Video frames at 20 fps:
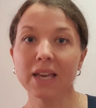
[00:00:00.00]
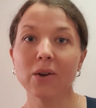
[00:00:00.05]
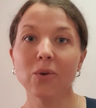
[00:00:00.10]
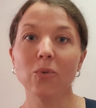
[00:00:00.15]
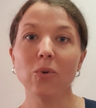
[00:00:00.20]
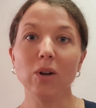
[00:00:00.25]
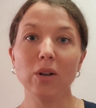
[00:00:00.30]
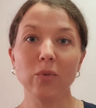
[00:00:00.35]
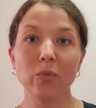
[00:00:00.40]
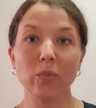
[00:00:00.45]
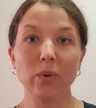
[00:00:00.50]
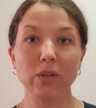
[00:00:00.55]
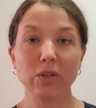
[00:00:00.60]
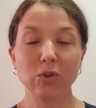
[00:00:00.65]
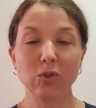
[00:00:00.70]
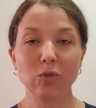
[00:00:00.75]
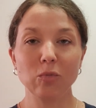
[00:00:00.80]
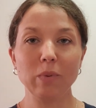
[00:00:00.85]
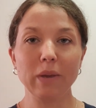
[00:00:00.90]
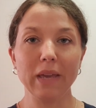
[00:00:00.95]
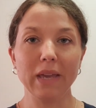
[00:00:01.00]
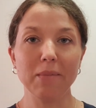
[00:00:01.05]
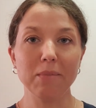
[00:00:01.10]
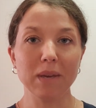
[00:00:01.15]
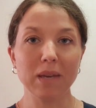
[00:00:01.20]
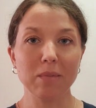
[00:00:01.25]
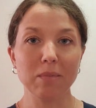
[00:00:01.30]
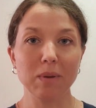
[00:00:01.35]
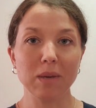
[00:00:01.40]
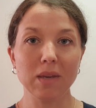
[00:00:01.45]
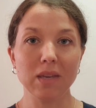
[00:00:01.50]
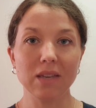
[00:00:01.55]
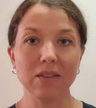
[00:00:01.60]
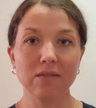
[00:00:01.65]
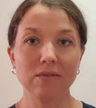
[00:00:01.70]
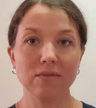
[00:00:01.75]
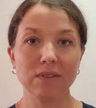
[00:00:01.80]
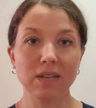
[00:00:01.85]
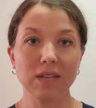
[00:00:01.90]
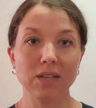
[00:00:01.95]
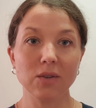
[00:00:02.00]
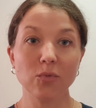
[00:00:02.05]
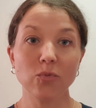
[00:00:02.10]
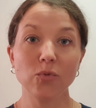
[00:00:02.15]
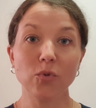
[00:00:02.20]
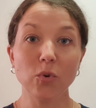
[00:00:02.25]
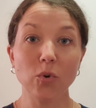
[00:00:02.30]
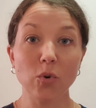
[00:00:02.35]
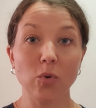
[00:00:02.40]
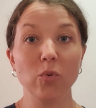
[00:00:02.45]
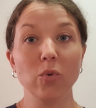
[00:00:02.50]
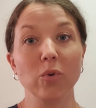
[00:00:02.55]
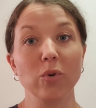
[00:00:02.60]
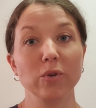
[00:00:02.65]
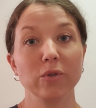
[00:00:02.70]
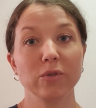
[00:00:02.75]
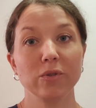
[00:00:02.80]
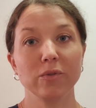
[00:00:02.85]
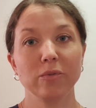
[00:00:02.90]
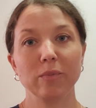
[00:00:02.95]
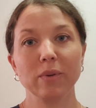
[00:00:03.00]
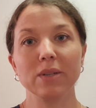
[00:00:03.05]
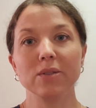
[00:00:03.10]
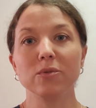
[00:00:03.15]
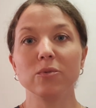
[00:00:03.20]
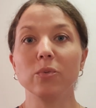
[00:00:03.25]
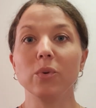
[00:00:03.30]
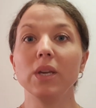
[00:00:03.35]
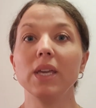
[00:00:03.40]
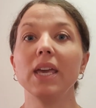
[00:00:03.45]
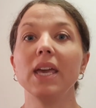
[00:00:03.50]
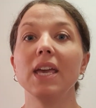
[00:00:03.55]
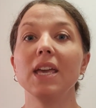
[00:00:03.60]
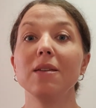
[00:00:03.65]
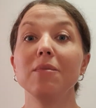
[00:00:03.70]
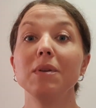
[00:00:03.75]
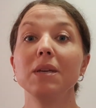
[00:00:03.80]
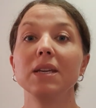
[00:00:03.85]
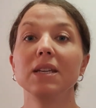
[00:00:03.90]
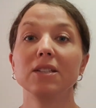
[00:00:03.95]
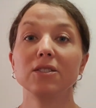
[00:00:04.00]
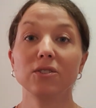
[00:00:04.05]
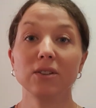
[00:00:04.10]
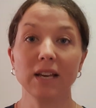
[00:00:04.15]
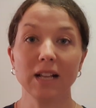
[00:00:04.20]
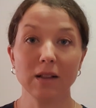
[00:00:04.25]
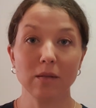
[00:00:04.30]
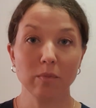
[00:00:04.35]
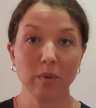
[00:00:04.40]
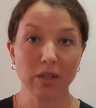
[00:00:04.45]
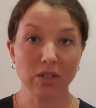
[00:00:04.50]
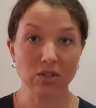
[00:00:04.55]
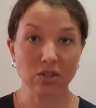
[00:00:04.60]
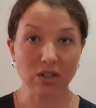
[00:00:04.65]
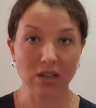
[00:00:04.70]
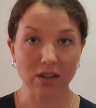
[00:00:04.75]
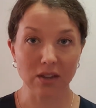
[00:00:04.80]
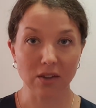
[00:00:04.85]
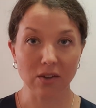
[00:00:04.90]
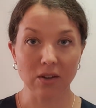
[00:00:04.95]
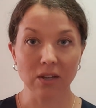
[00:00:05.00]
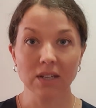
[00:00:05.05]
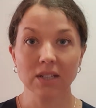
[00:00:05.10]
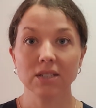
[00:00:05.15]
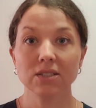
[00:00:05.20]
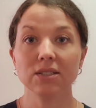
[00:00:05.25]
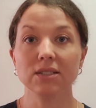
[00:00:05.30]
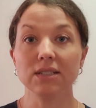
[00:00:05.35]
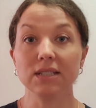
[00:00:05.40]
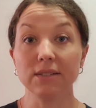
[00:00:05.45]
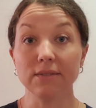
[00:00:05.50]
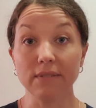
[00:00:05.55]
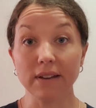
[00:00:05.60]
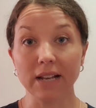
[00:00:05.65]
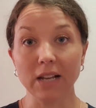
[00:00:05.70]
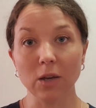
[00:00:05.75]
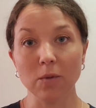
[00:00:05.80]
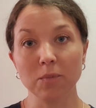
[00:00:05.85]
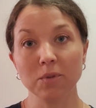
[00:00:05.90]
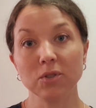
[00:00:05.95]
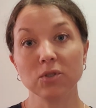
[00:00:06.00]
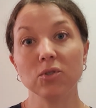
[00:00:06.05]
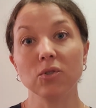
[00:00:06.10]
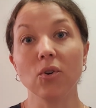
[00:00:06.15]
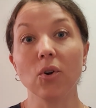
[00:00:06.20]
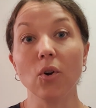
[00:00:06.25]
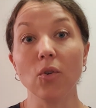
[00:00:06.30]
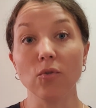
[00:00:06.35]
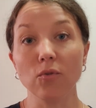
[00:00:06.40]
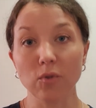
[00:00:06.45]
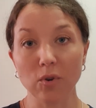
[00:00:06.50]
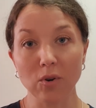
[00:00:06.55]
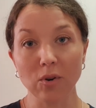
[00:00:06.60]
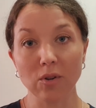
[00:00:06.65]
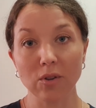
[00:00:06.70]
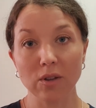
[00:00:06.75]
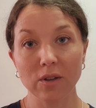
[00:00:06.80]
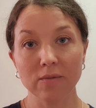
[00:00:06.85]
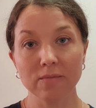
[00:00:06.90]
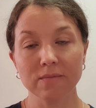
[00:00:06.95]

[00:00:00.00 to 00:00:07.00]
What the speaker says: Well, it could be maybe feed forward, because we're aiming to help each other to develop, to go further.